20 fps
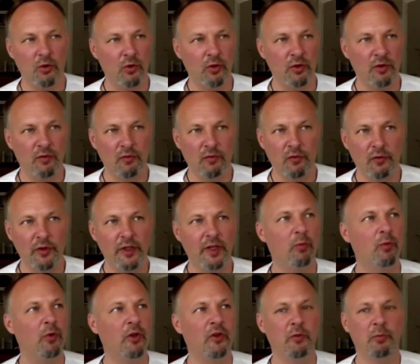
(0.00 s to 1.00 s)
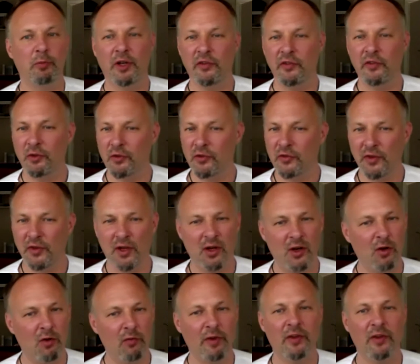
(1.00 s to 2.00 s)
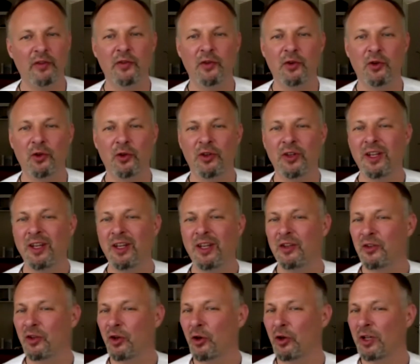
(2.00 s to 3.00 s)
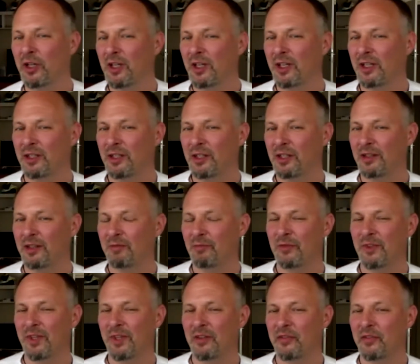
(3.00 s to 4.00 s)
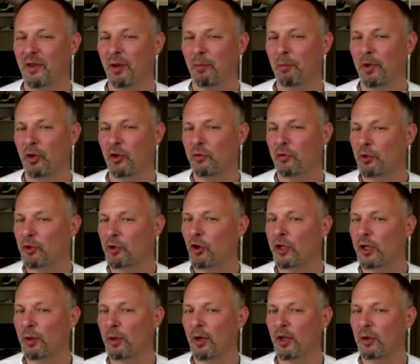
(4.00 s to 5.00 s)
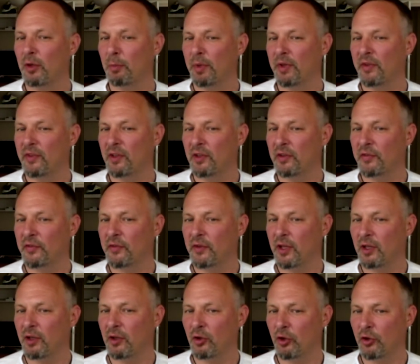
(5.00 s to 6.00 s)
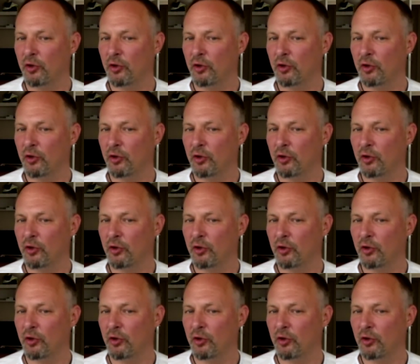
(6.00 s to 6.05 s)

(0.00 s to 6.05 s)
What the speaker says: the freedom to express yourself and so on. So this, because we're talking about a business and not